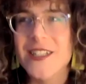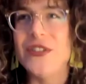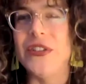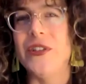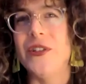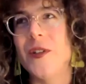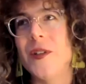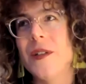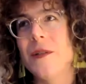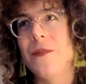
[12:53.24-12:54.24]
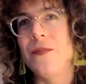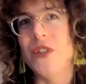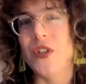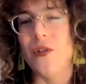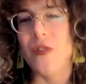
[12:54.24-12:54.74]
to
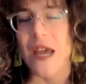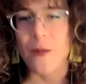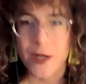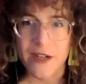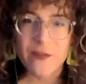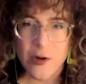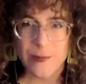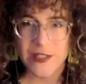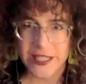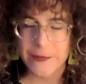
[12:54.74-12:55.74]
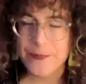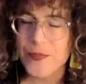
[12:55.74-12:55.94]
do that work formally.